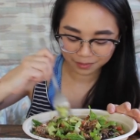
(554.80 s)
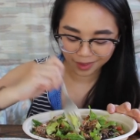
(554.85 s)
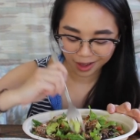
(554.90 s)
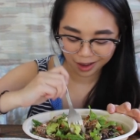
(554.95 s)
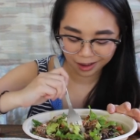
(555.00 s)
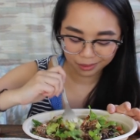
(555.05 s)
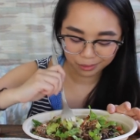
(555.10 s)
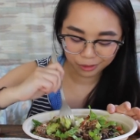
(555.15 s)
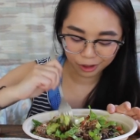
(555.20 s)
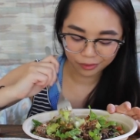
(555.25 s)

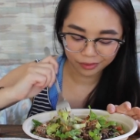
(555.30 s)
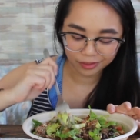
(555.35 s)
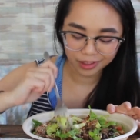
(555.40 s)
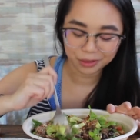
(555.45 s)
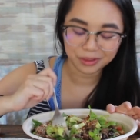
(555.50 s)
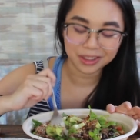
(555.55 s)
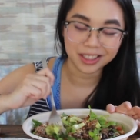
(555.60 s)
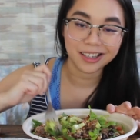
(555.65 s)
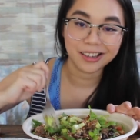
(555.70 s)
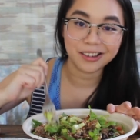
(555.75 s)
Um,
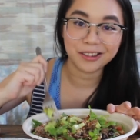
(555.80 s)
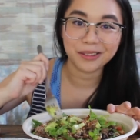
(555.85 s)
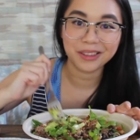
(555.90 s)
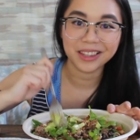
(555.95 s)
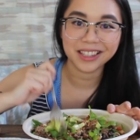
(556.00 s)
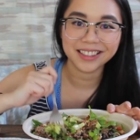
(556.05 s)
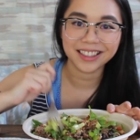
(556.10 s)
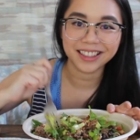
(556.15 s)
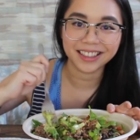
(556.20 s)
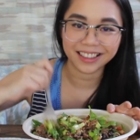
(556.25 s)
hopefully we can do
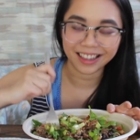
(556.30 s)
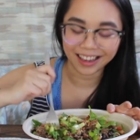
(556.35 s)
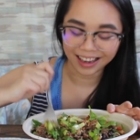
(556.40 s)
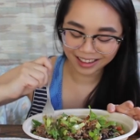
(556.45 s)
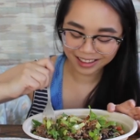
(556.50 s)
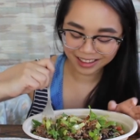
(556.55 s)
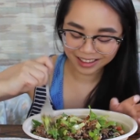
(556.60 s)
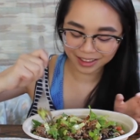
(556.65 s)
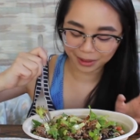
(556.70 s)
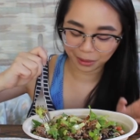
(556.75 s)
this
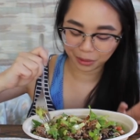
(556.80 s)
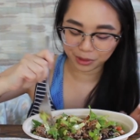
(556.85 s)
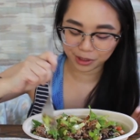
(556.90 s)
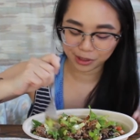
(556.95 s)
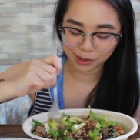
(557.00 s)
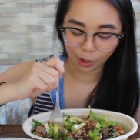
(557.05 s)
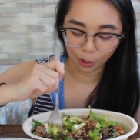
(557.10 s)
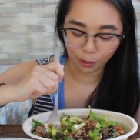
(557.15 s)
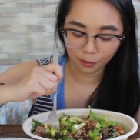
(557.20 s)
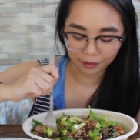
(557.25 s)
again because it
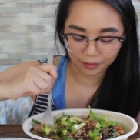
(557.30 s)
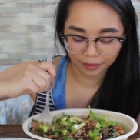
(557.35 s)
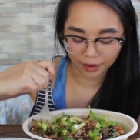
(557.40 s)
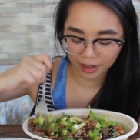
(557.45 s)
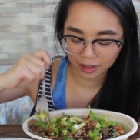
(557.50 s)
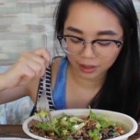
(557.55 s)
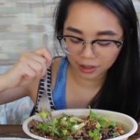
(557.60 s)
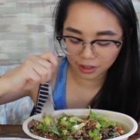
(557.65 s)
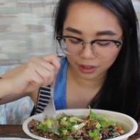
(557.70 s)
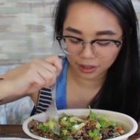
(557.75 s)
was so
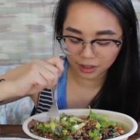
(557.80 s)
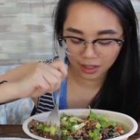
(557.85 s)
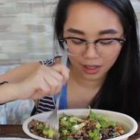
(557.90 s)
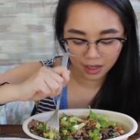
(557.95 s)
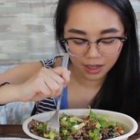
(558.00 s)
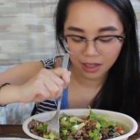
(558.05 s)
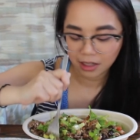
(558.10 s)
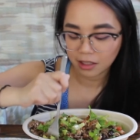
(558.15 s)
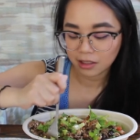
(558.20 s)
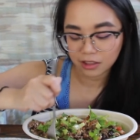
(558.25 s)
fun. Just
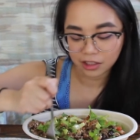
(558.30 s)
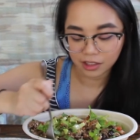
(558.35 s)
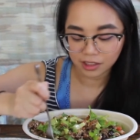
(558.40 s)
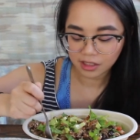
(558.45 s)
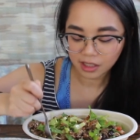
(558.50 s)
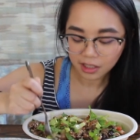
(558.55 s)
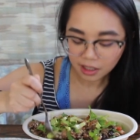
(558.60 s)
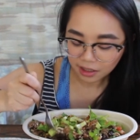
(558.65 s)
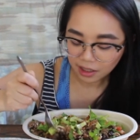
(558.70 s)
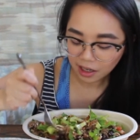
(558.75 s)

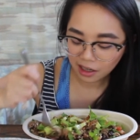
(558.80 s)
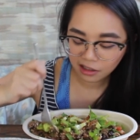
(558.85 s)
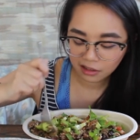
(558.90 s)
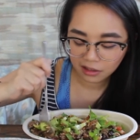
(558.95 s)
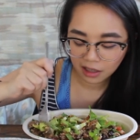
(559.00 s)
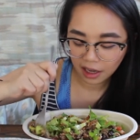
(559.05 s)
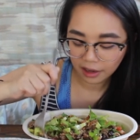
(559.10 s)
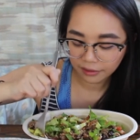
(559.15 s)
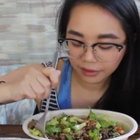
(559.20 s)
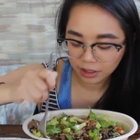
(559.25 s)
just sitting
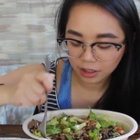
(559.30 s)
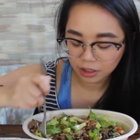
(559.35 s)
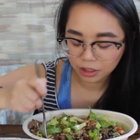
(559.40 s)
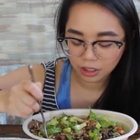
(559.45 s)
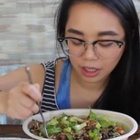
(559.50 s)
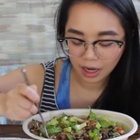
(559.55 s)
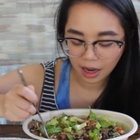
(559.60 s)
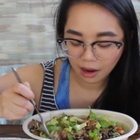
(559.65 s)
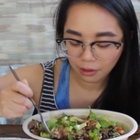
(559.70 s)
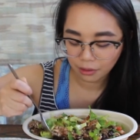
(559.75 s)
down, having a
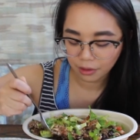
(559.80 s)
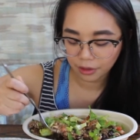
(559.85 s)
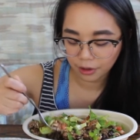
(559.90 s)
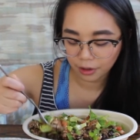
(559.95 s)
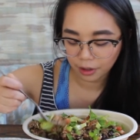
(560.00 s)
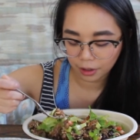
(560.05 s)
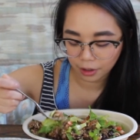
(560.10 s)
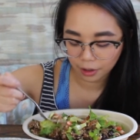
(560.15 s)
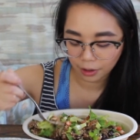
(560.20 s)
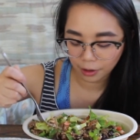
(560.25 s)
chat with
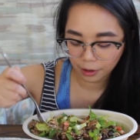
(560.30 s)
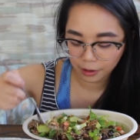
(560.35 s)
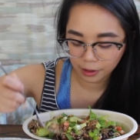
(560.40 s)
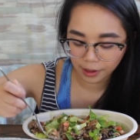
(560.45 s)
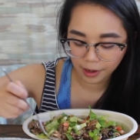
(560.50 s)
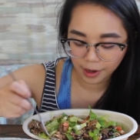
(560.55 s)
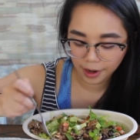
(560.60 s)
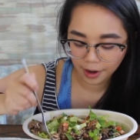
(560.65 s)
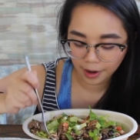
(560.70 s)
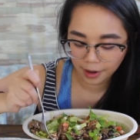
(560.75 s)
her
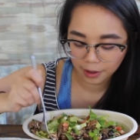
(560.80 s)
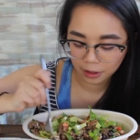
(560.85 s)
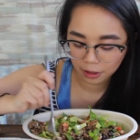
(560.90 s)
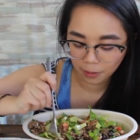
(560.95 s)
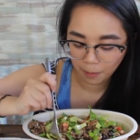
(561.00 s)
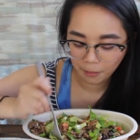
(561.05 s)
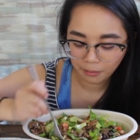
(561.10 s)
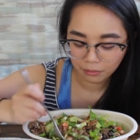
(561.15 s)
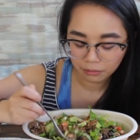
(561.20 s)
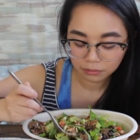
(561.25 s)
and
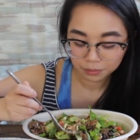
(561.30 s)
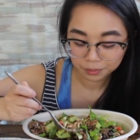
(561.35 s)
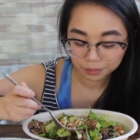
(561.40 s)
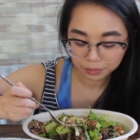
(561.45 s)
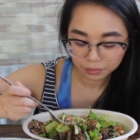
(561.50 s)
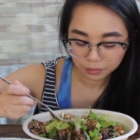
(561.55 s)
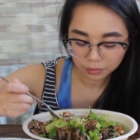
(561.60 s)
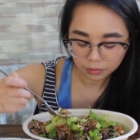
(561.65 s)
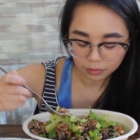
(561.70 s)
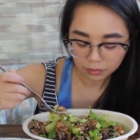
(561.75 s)

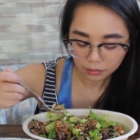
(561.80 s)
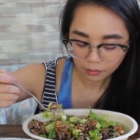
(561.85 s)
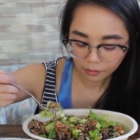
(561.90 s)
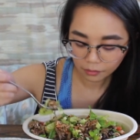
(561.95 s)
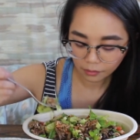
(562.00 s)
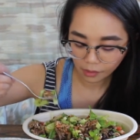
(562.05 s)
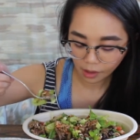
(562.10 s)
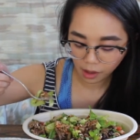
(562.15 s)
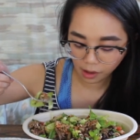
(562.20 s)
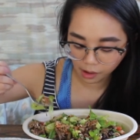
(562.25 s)

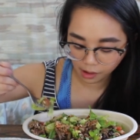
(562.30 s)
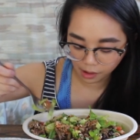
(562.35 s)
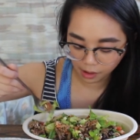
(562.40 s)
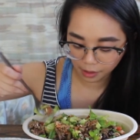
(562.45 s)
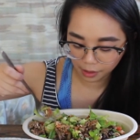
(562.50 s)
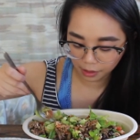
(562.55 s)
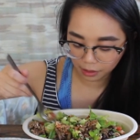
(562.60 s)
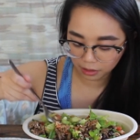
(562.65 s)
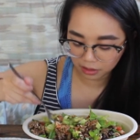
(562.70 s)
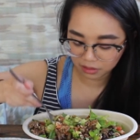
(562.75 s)

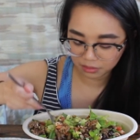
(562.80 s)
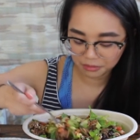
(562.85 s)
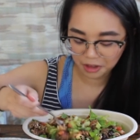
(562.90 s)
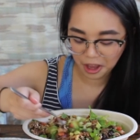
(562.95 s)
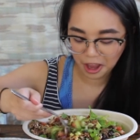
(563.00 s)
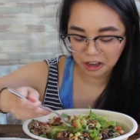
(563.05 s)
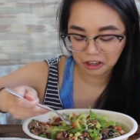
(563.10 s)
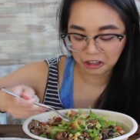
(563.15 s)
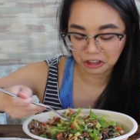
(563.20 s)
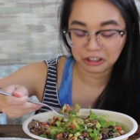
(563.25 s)
um,
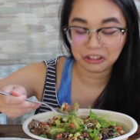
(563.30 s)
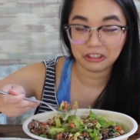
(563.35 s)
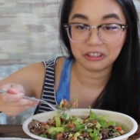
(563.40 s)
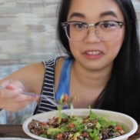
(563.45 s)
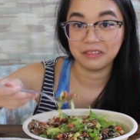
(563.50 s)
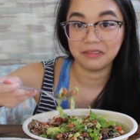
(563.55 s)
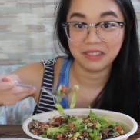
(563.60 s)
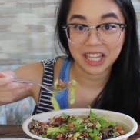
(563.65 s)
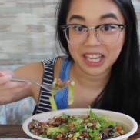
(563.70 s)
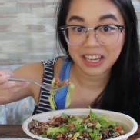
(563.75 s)
and
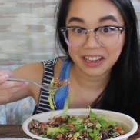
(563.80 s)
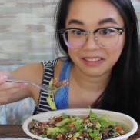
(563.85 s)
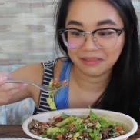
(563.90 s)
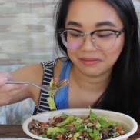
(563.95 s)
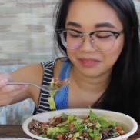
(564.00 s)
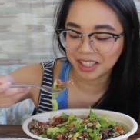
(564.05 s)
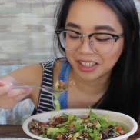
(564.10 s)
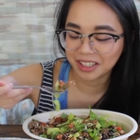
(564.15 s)
just eat.